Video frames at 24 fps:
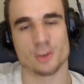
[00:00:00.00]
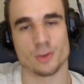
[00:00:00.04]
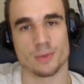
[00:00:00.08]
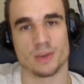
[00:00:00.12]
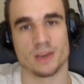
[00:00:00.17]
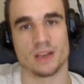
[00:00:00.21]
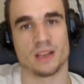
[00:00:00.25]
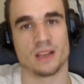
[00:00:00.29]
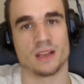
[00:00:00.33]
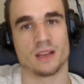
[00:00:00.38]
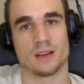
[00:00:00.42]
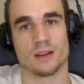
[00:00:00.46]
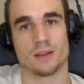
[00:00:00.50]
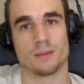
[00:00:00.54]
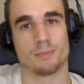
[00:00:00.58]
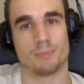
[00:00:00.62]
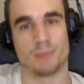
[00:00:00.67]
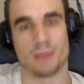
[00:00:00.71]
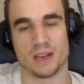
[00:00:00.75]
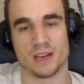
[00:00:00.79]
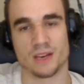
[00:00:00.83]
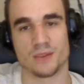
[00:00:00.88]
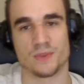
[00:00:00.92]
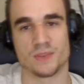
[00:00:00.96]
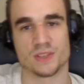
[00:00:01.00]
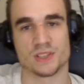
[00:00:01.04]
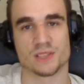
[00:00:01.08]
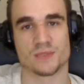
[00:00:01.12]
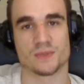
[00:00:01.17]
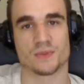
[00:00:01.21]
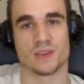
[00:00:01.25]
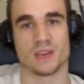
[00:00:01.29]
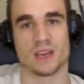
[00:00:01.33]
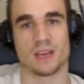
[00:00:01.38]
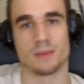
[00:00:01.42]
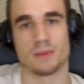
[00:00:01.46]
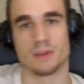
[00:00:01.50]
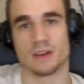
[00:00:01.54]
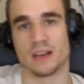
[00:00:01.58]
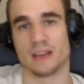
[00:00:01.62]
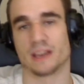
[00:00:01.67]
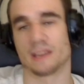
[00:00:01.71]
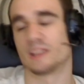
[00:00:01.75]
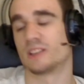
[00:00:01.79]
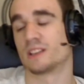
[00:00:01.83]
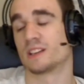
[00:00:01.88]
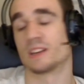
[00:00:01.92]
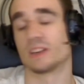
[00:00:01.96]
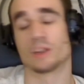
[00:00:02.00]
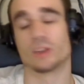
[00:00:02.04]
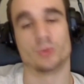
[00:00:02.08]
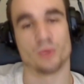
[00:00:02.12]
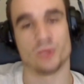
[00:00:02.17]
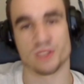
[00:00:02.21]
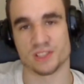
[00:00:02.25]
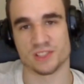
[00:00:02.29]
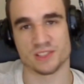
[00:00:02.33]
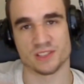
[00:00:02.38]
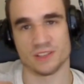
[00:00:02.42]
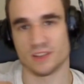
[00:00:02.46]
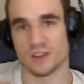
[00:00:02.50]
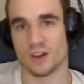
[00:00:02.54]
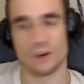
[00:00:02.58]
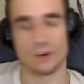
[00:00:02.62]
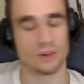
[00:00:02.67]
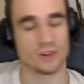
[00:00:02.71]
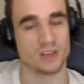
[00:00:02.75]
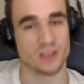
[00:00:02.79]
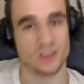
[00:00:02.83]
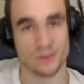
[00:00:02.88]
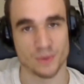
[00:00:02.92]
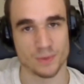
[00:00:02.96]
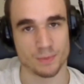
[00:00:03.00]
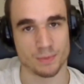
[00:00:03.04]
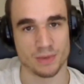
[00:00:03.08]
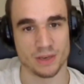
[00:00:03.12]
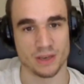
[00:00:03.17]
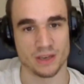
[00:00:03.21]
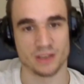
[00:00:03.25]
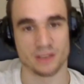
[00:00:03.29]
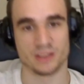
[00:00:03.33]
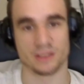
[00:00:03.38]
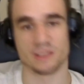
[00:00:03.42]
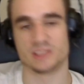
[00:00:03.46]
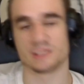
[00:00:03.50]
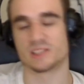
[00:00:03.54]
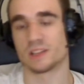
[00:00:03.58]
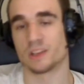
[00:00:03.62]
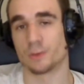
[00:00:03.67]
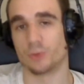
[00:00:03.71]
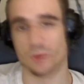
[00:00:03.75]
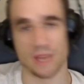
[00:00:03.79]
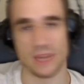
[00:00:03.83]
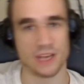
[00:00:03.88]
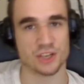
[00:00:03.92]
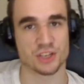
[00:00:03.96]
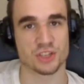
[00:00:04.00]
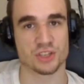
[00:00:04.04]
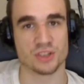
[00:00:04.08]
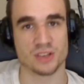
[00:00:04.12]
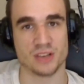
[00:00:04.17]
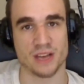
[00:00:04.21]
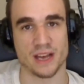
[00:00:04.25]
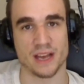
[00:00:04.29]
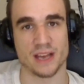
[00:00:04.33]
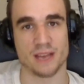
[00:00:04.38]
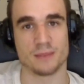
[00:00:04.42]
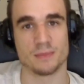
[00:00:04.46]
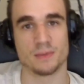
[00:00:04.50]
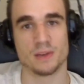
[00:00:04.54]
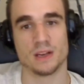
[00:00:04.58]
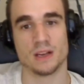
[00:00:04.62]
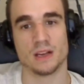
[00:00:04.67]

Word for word: many benefits of gaming, like it increases the cognitive abilities, the reaction time,